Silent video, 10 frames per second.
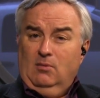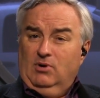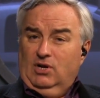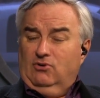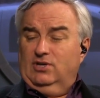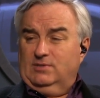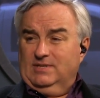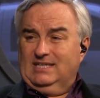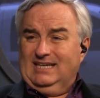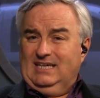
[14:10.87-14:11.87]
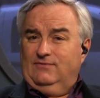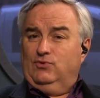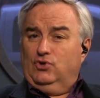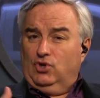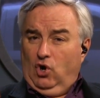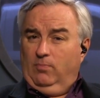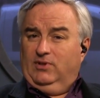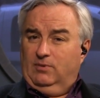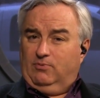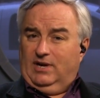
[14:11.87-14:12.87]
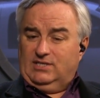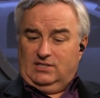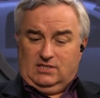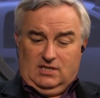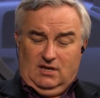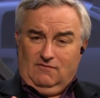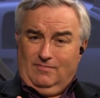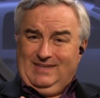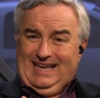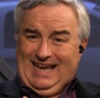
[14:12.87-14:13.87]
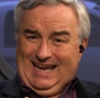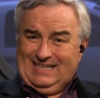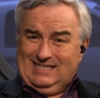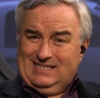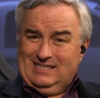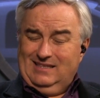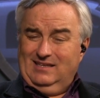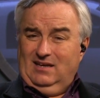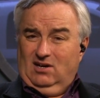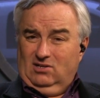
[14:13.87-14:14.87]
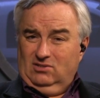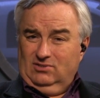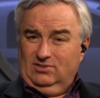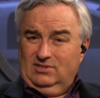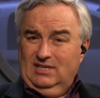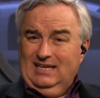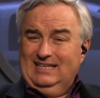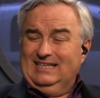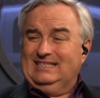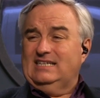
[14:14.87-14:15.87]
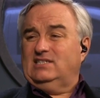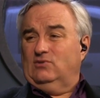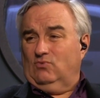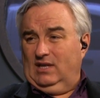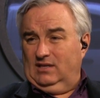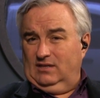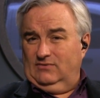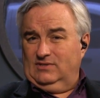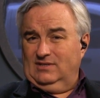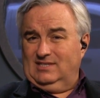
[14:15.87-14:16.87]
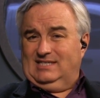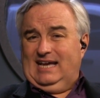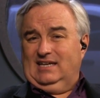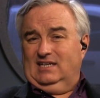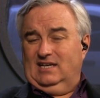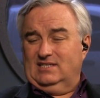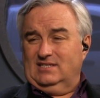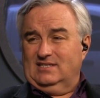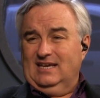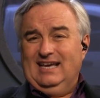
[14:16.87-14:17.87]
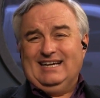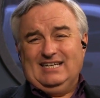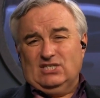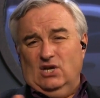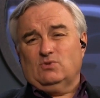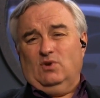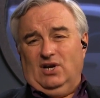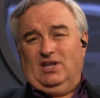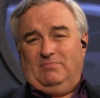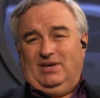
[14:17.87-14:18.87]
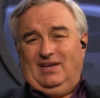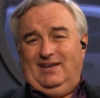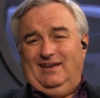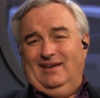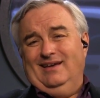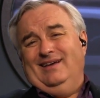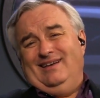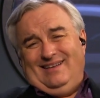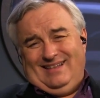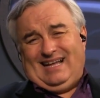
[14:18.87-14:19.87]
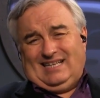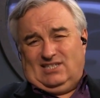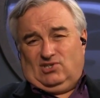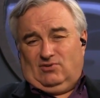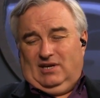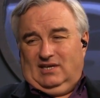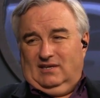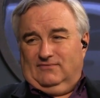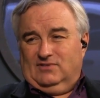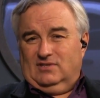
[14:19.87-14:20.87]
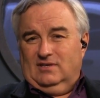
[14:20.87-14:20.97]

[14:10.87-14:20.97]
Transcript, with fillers: But on Christmas Eve, you could open the presents from the aunts, the uncles, the distant relatives, sure. the second cousins, because mm. those were going to be not such great gifts.